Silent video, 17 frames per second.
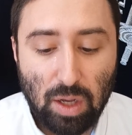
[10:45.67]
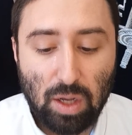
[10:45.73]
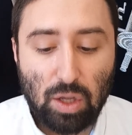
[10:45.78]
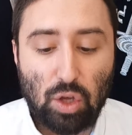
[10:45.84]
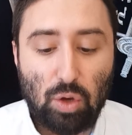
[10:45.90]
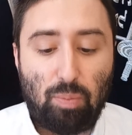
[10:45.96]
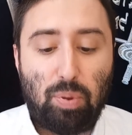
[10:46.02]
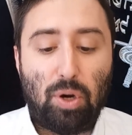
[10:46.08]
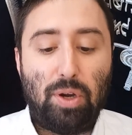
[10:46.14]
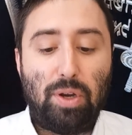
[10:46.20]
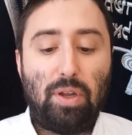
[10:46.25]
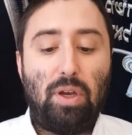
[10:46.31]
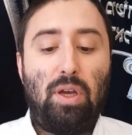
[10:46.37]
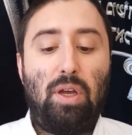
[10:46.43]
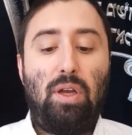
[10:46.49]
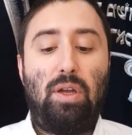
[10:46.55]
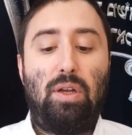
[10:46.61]
you put
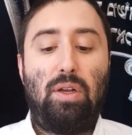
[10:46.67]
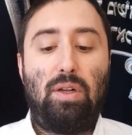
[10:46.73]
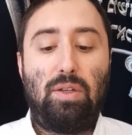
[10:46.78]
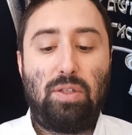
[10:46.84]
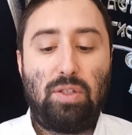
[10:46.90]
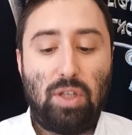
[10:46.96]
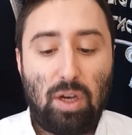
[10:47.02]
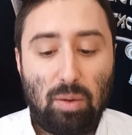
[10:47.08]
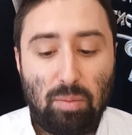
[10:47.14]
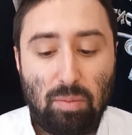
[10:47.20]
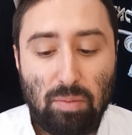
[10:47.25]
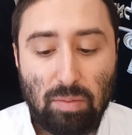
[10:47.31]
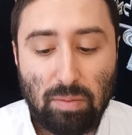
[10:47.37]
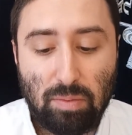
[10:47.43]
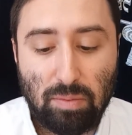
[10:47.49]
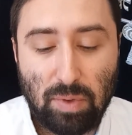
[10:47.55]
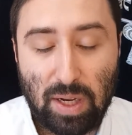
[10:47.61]

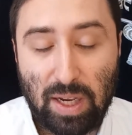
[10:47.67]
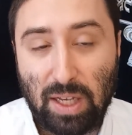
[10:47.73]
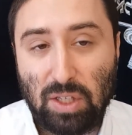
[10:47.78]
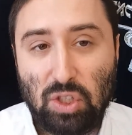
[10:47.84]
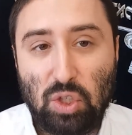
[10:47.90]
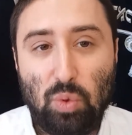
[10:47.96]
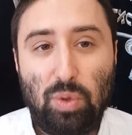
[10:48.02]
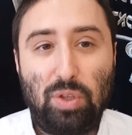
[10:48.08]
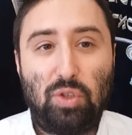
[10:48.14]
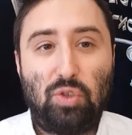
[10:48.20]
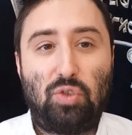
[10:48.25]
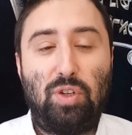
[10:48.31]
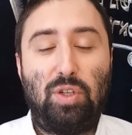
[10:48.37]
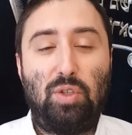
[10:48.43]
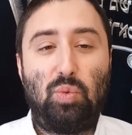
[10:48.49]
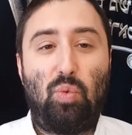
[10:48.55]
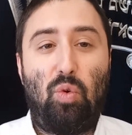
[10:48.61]
some, I guess two of the
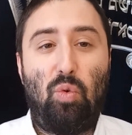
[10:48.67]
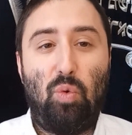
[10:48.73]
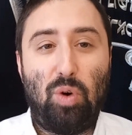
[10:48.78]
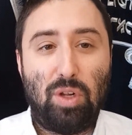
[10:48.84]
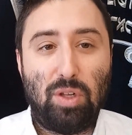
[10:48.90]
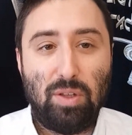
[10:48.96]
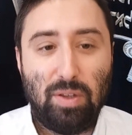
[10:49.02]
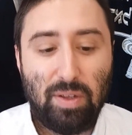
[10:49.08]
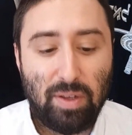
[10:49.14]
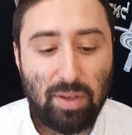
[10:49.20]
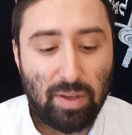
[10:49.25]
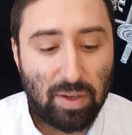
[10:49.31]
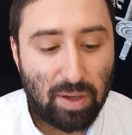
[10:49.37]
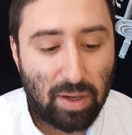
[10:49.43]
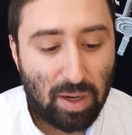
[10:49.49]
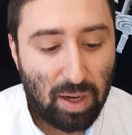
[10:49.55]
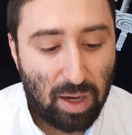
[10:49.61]
strings were wool,
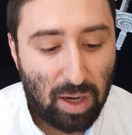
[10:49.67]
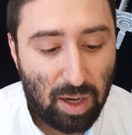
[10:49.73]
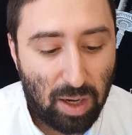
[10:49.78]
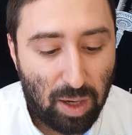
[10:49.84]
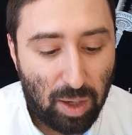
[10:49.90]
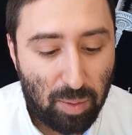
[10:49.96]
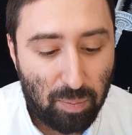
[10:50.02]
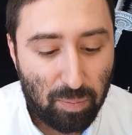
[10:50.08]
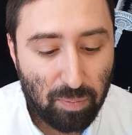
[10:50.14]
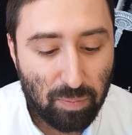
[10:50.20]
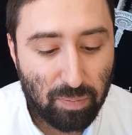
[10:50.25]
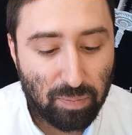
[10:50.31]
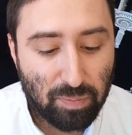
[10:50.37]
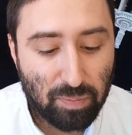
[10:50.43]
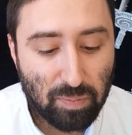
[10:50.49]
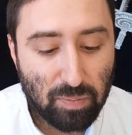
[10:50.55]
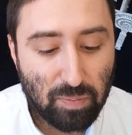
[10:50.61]
and
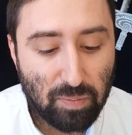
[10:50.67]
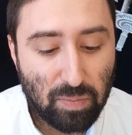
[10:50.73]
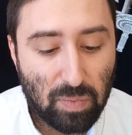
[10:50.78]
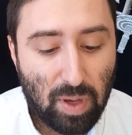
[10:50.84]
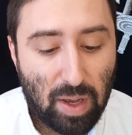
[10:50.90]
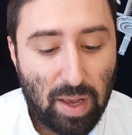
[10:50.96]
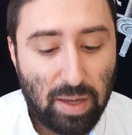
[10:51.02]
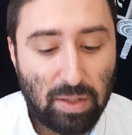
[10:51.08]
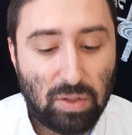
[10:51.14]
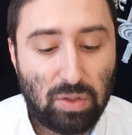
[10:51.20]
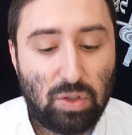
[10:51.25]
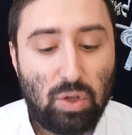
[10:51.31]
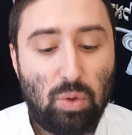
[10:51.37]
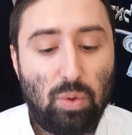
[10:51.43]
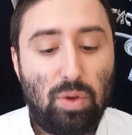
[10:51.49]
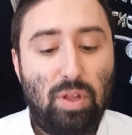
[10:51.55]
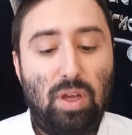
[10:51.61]

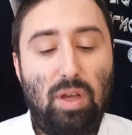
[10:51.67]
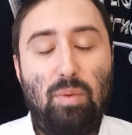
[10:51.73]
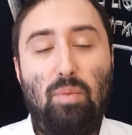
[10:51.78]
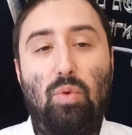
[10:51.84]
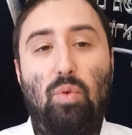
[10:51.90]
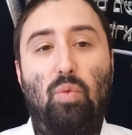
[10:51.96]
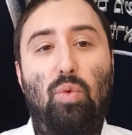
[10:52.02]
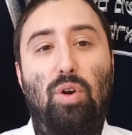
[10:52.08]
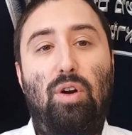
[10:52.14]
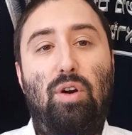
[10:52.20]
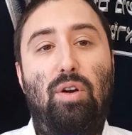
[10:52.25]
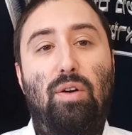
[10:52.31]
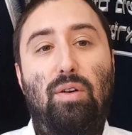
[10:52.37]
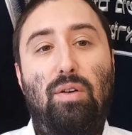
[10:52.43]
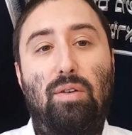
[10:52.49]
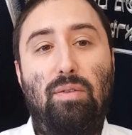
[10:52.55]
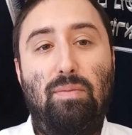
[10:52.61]
two of them
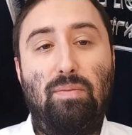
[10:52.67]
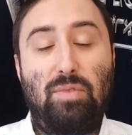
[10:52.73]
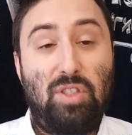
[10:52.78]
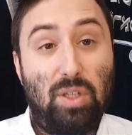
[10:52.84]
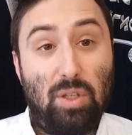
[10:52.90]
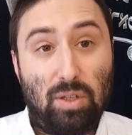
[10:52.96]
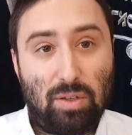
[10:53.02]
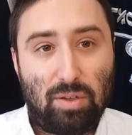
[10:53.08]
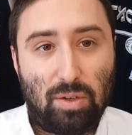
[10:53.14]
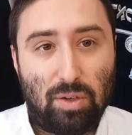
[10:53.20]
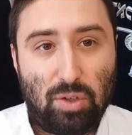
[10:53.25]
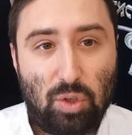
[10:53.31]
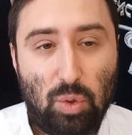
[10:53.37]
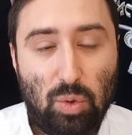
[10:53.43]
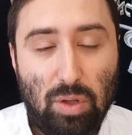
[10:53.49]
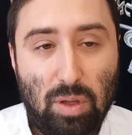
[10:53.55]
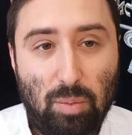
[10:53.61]
were silk, or
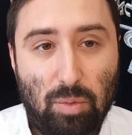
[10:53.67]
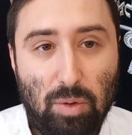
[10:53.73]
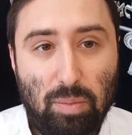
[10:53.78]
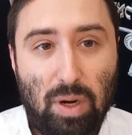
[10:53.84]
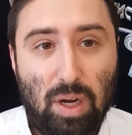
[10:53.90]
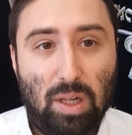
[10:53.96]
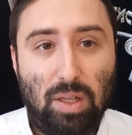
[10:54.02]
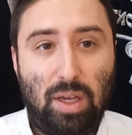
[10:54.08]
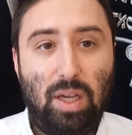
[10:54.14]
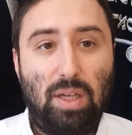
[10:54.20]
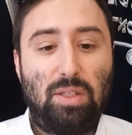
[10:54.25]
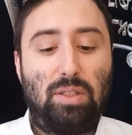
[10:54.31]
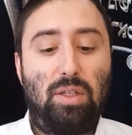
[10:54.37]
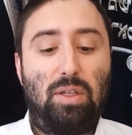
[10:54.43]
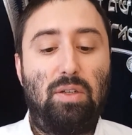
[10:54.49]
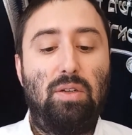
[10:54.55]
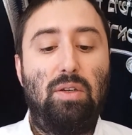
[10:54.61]
two of them were
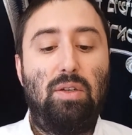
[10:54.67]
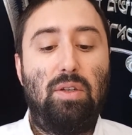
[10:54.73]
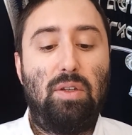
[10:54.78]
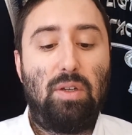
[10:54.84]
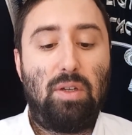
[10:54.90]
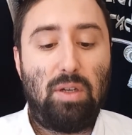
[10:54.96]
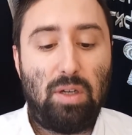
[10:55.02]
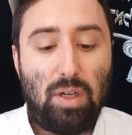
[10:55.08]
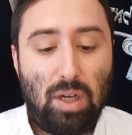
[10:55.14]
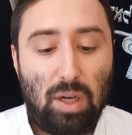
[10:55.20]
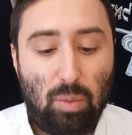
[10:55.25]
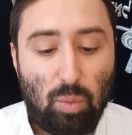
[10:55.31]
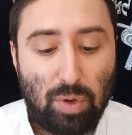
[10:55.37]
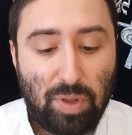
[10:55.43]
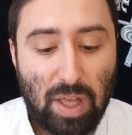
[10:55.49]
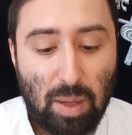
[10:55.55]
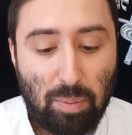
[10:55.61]
polyester.
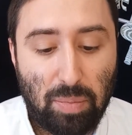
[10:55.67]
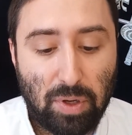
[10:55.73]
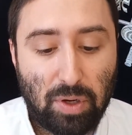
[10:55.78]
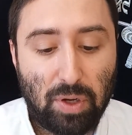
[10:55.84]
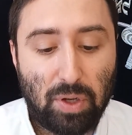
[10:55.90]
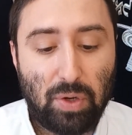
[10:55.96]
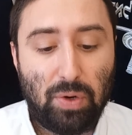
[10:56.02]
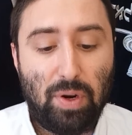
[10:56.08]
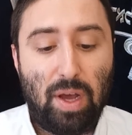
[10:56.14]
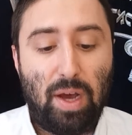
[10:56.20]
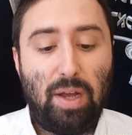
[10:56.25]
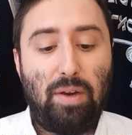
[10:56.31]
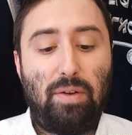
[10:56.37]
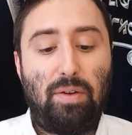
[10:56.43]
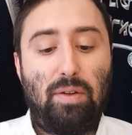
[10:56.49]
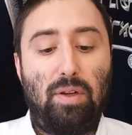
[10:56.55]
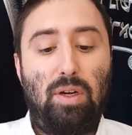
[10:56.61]
Would that be good or
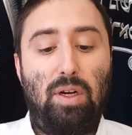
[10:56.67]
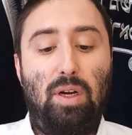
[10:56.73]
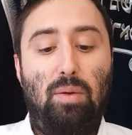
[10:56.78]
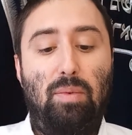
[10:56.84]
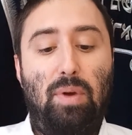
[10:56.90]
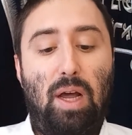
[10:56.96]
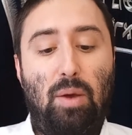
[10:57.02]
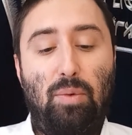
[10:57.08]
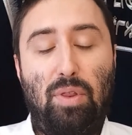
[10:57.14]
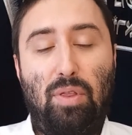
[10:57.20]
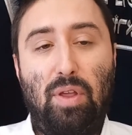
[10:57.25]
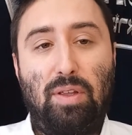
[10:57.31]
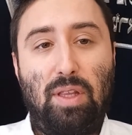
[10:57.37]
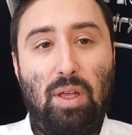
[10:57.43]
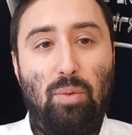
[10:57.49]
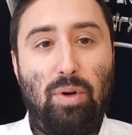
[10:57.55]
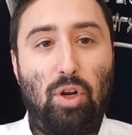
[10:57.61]
not? I would
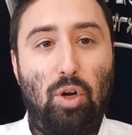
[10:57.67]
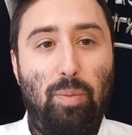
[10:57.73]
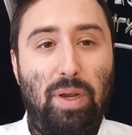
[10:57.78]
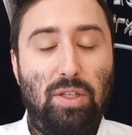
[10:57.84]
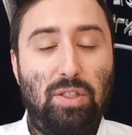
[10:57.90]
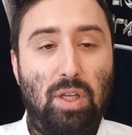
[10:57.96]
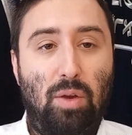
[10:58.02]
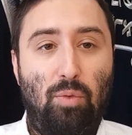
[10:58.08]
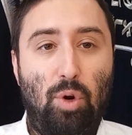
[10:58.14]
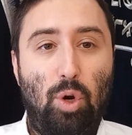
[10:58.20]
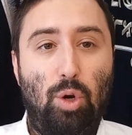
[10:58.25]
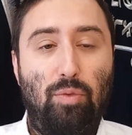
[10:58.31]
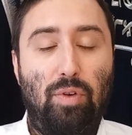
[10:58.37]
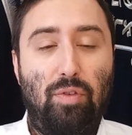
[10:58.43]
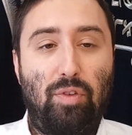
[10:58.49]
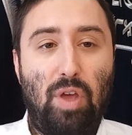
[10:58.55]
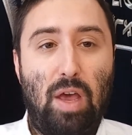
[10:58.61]
think that would go based on
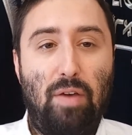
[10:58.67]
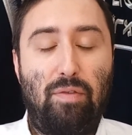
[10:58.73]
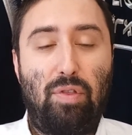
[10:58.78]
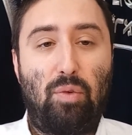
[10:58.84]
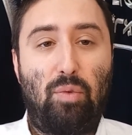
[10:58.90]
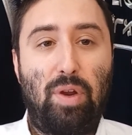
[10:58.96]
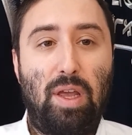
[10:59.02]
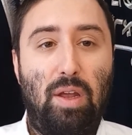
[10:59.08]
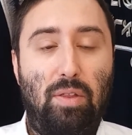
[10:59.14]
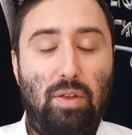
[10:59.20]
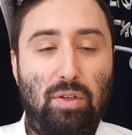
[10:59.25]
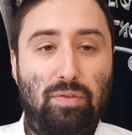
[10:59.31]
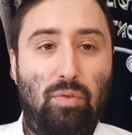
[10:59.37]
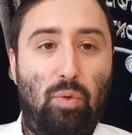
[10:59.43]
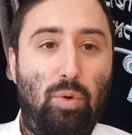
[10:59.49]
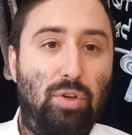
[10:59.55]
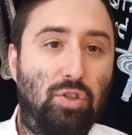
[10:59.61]
robe. If you have three, there's
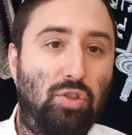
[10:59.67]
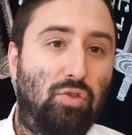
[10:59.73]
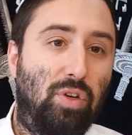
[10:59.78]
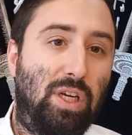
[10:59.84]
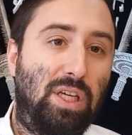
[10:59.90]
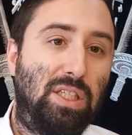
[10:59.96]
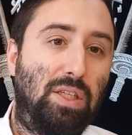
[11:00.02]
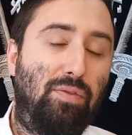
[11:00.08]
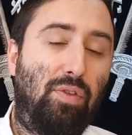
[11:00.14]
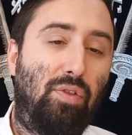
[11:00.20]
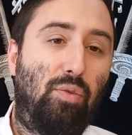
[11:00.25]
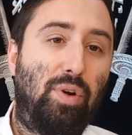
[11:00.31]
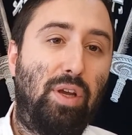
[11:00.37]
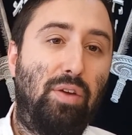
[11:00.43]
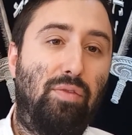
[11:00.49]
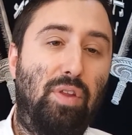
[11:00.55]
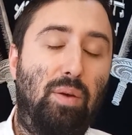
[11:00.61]
four strings, if
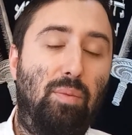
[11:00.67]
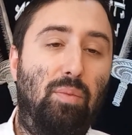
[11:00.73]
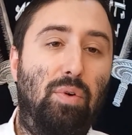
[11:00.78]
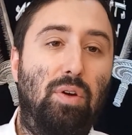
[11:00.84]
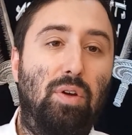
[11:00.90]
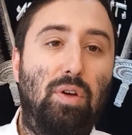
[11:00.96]
three of them